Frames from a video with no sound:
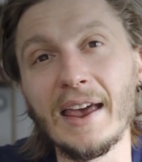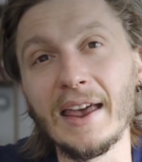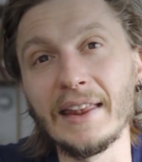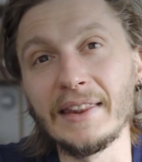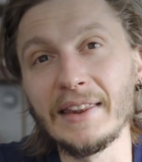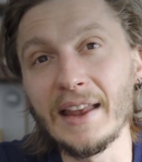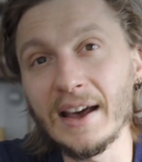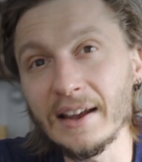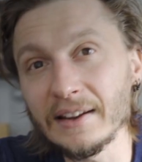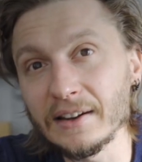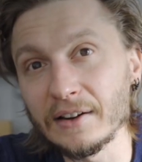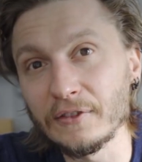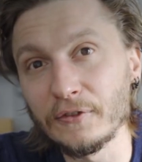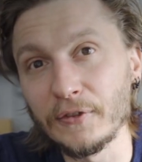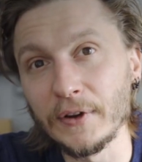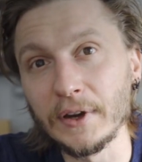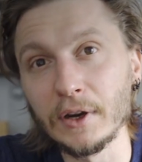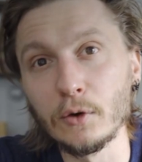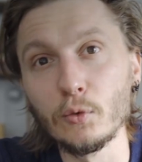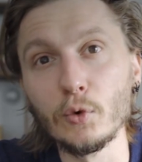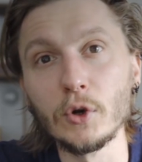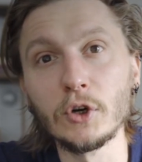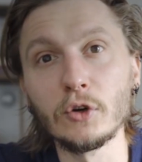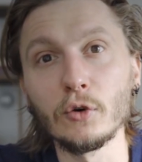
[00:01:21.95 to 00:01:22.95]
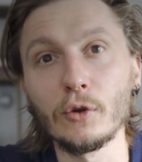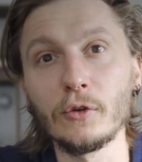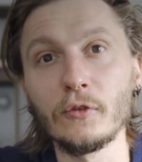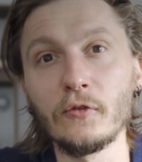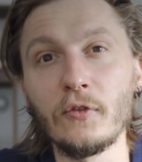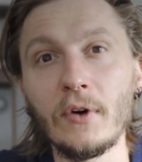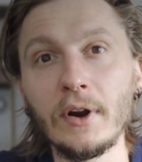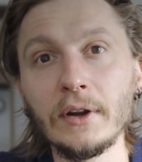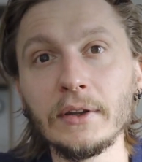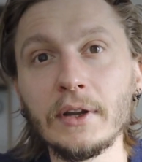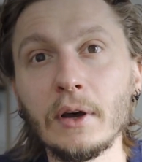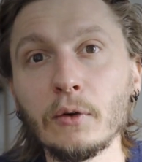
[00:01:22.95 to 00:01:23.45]
Another thing we just
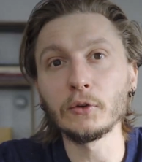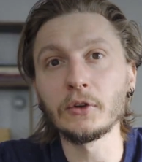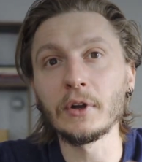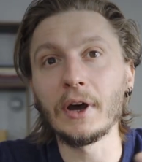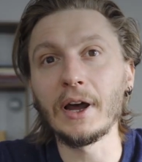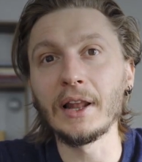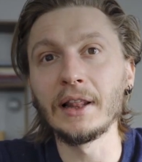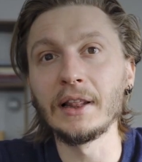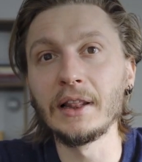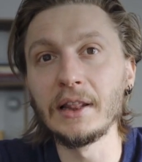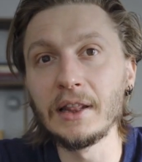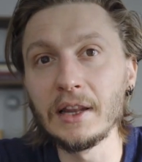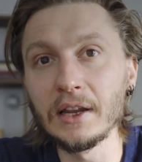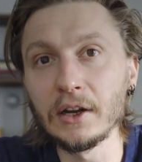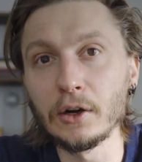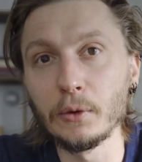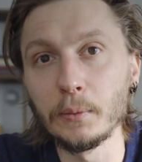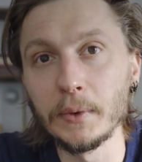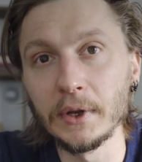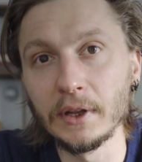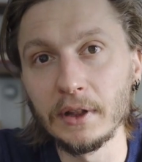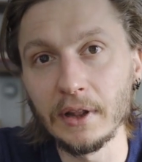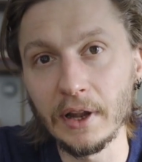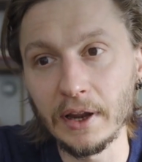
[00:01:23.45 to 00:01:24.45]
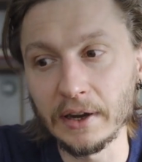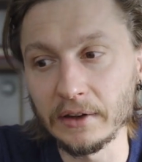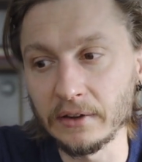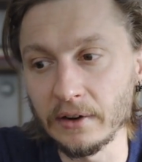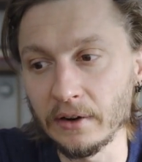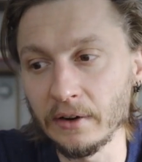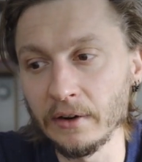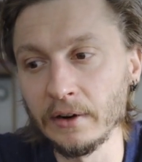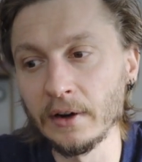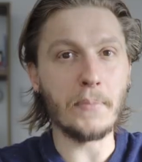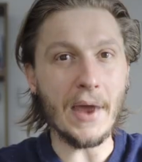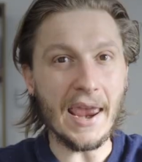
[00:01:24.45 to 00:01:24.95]
found out a little bit
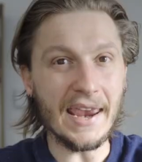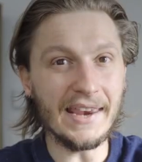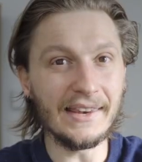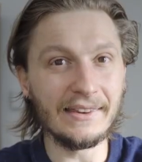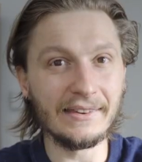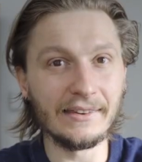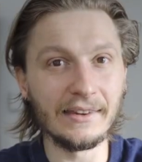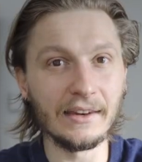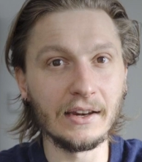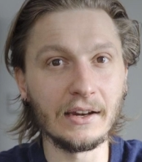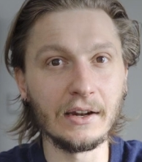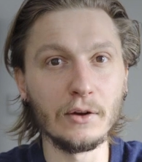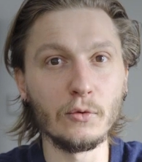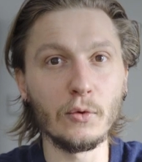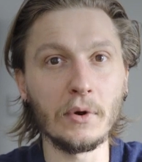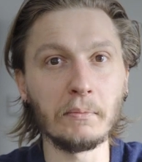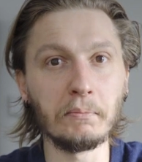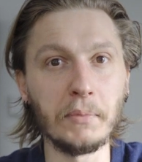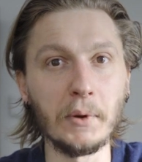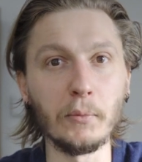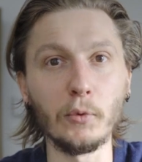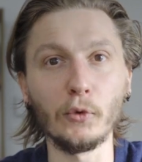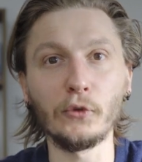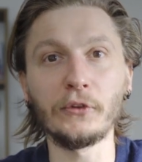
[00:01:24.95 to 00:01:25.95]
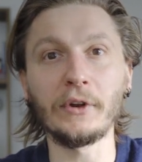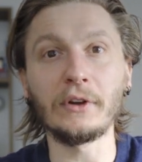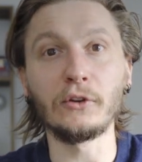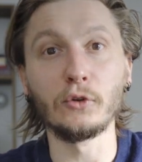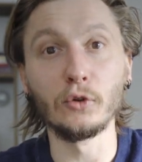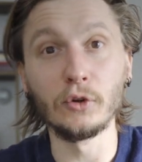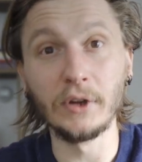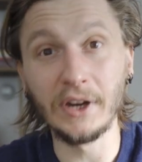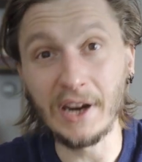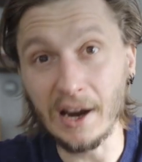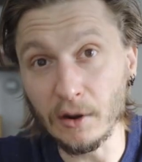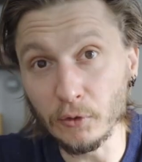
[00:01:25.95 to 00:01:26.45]
later, basically when people start
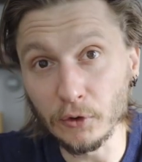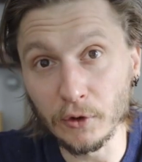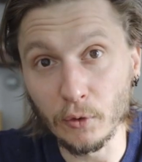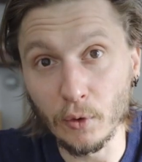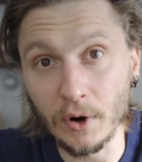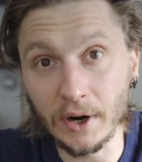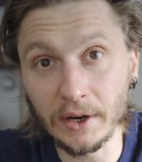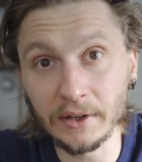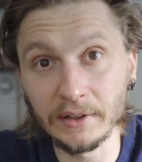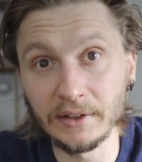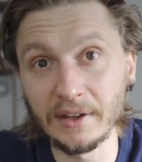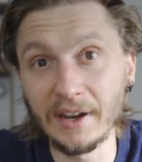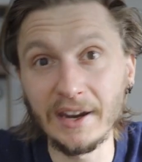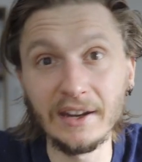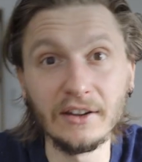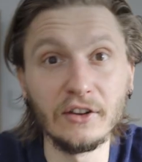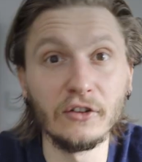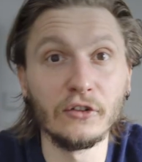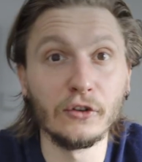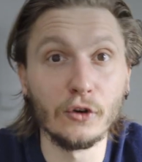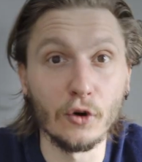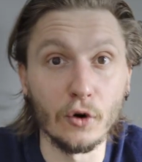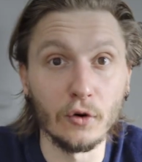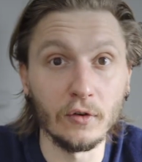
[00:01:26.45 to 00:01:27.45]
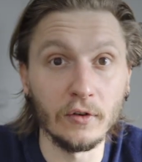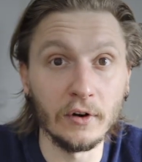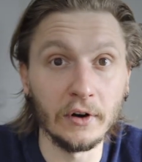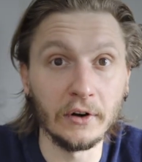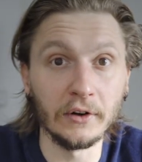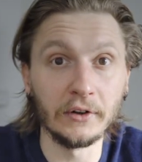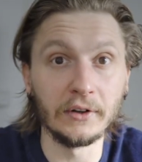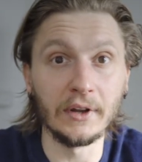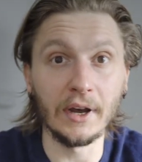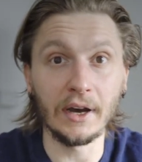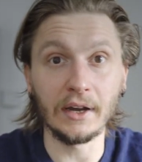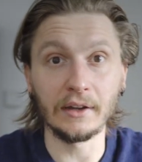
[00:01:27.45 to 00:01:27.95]
to decant the wine, they
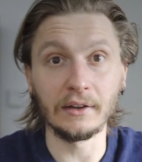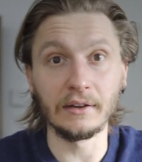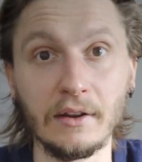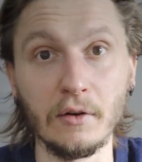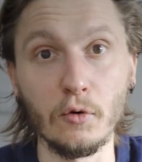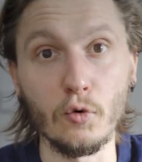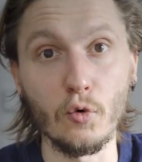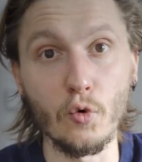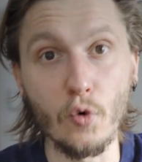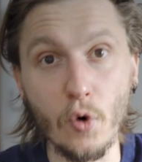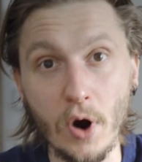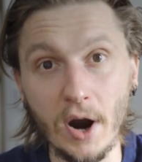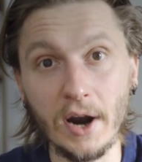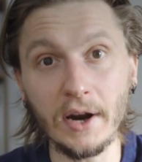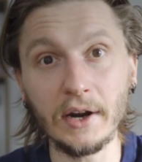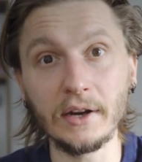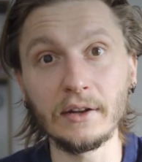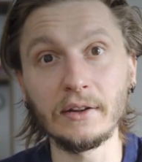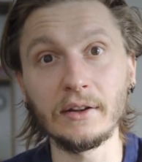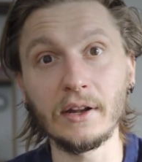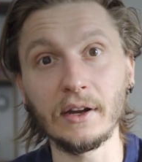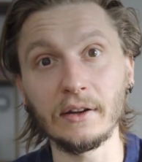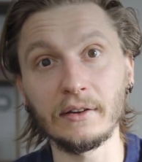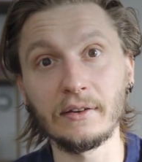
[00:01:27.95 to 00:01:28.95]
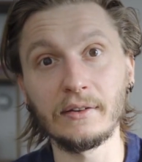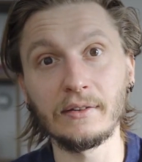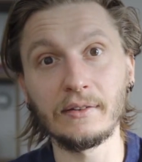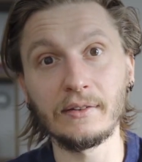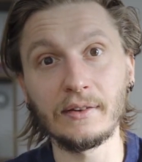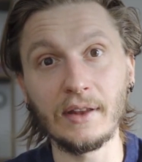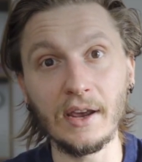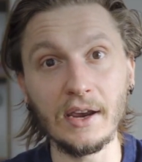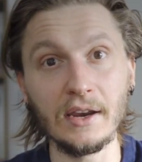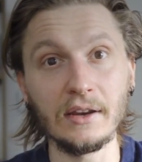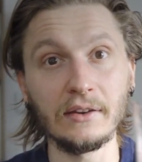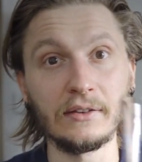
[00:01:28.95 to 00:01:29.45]
discover that the wine that
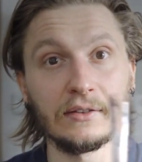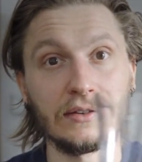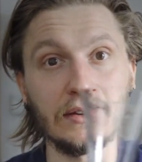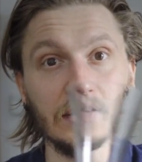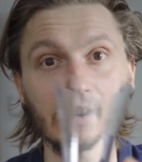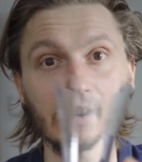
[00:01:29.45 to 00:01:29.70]
stays